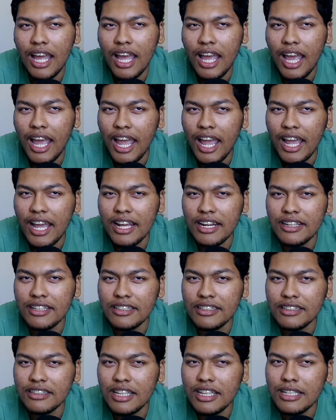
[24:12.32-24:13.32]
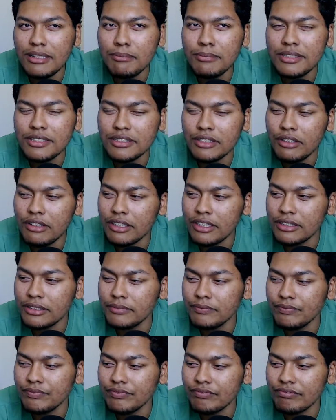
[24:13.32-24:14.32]
and they've been
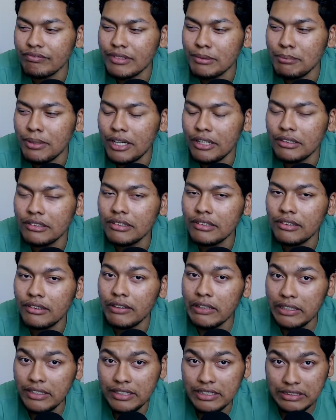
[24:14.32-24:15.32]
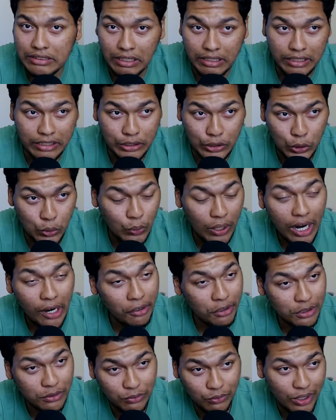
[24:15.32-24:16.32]
talking about, you need to study 2
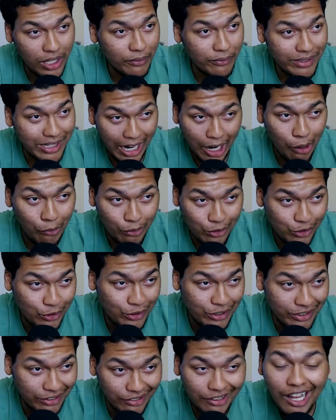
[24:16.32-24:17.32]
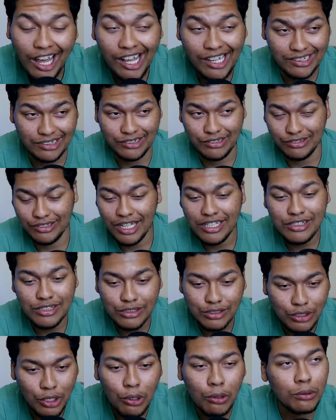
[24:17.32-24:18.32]
hours for every hour you're in class, and that's a
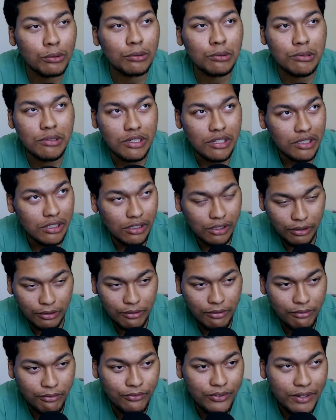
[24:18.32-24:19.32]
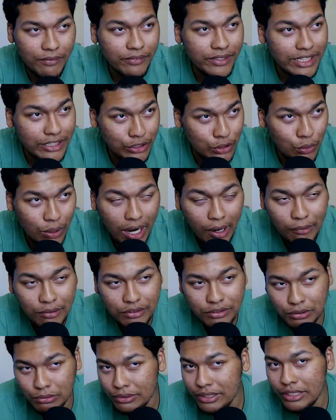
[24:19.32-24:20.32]
total of 52
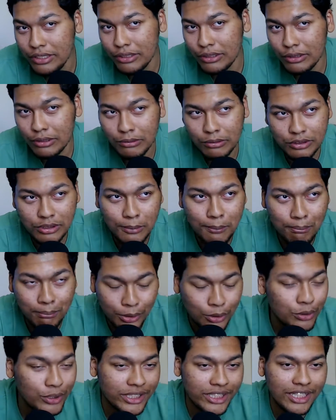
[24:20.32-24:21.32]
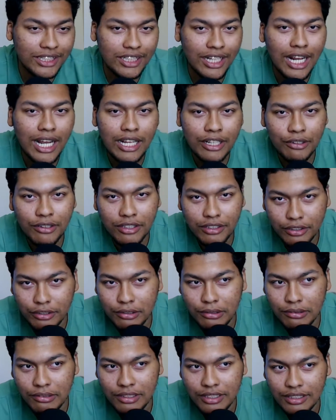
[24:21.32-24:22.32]
hours a week, or some bullshit that I ain't gonna
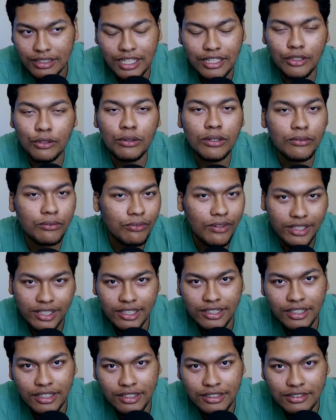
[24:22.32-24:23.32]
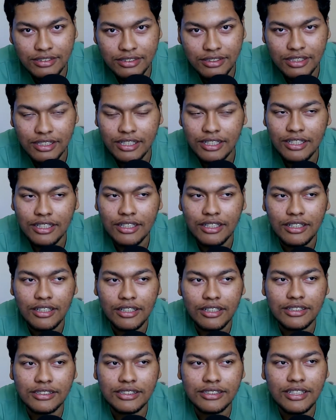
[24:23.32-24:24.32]
do, that no one fucking does.
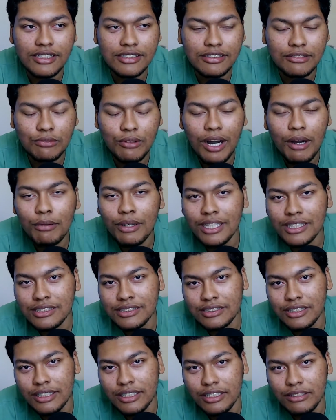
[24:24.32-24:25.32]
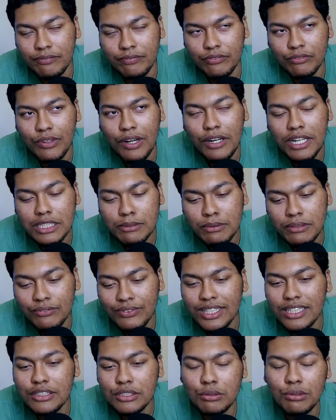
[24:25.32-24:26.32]
Because it does. Why would I study? Why would I spend
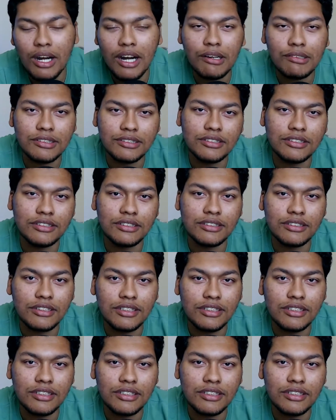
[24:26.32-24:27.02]
52 hours